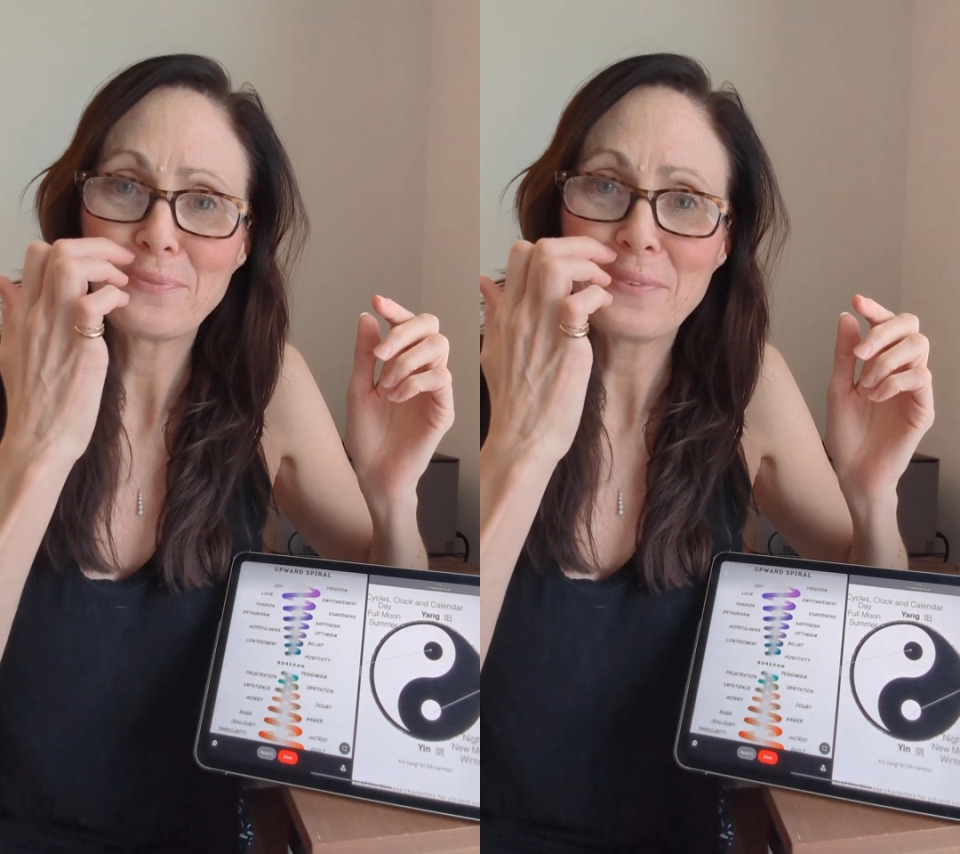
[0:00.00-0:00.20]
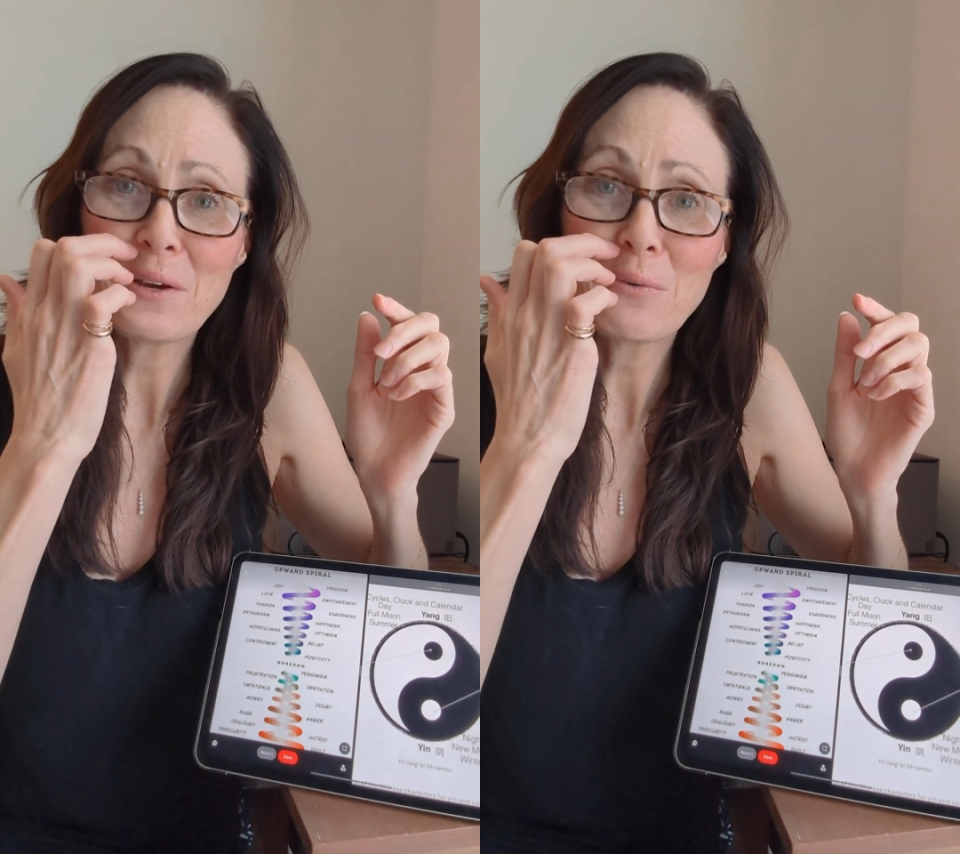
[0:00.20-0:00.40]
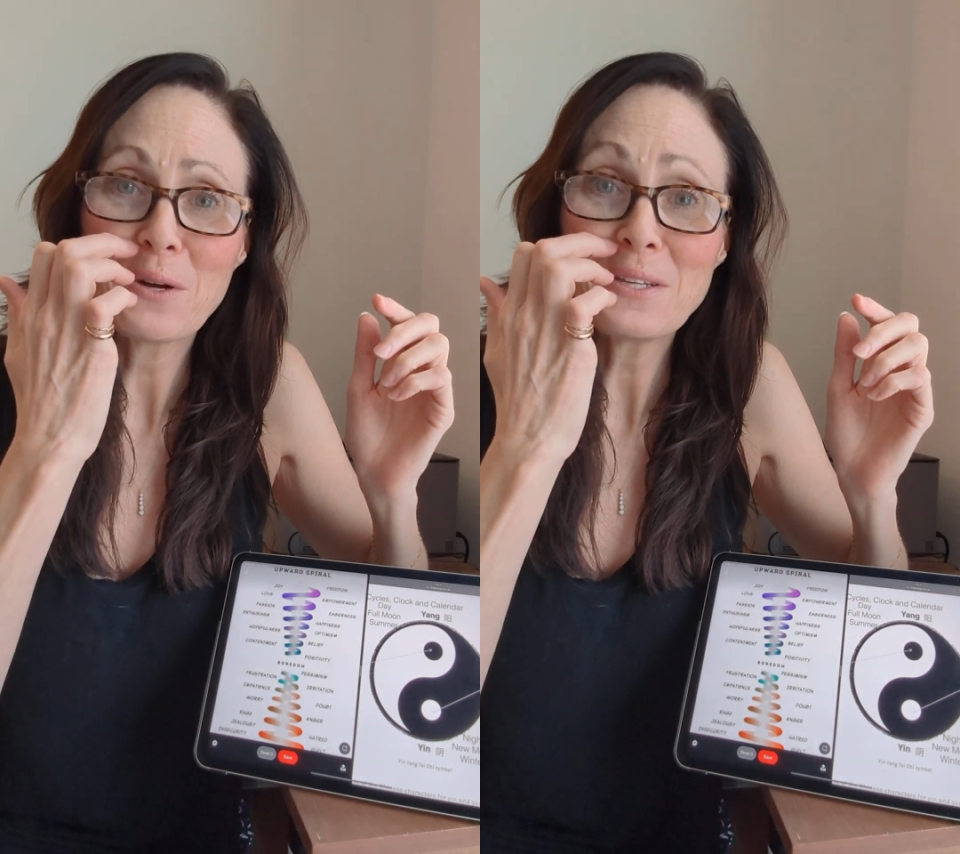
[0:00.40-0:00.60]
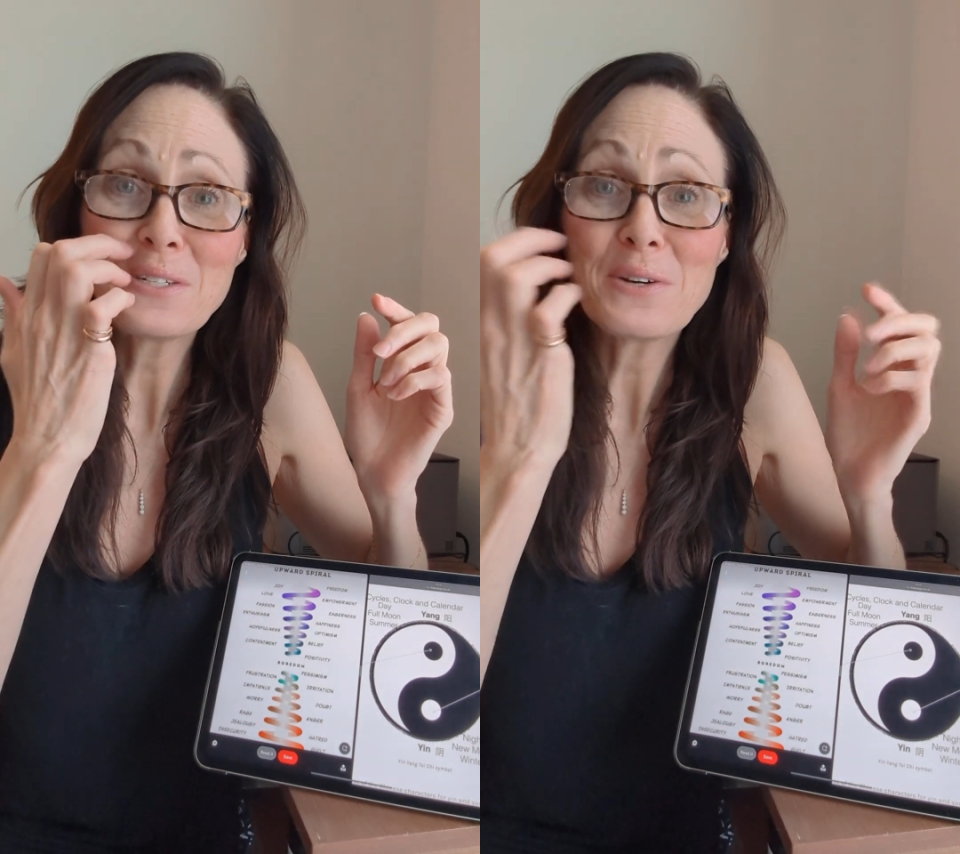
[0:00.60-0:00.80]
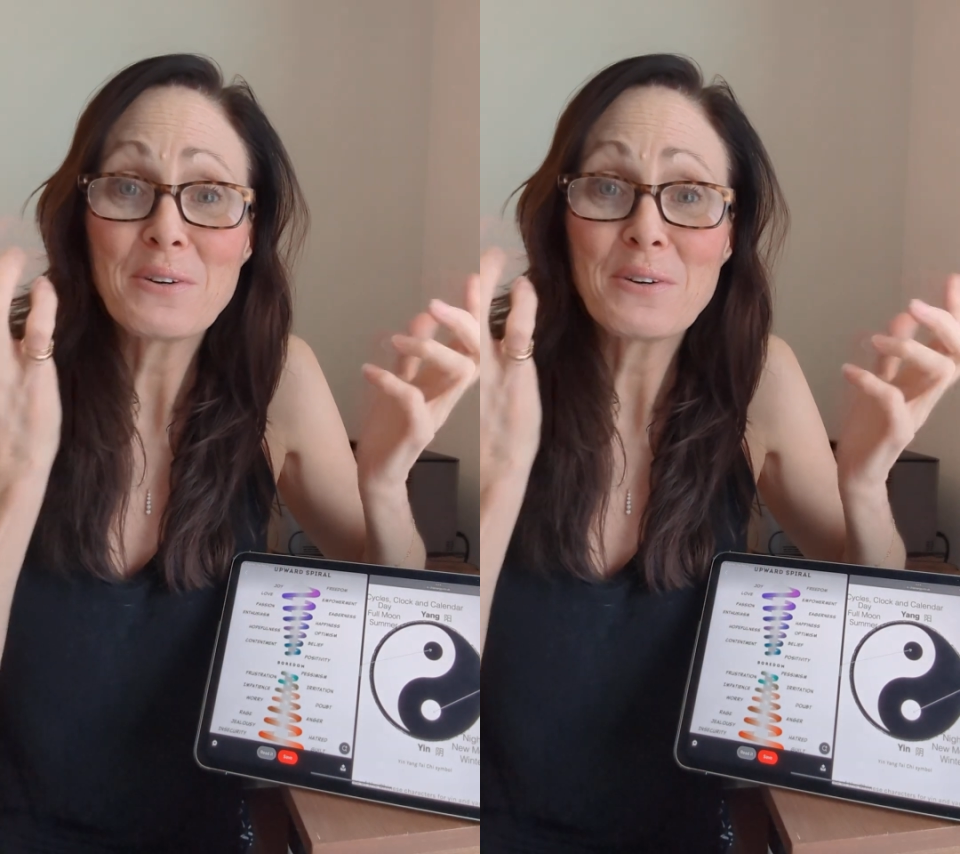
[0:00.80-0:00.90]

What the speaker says: There is no